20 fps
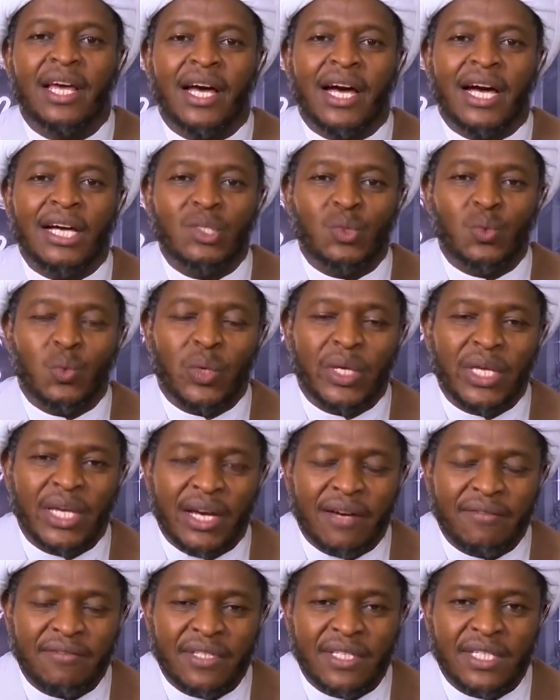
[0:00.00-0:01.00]
as we
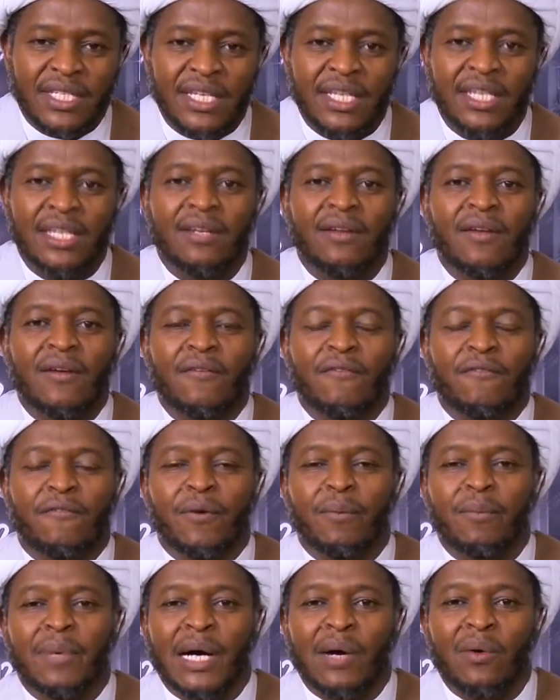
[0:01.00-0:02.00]
have seen
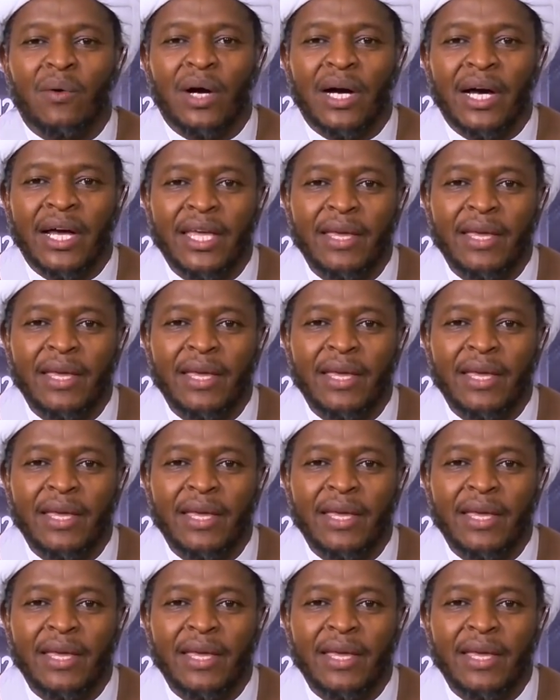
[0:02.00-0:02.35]
from our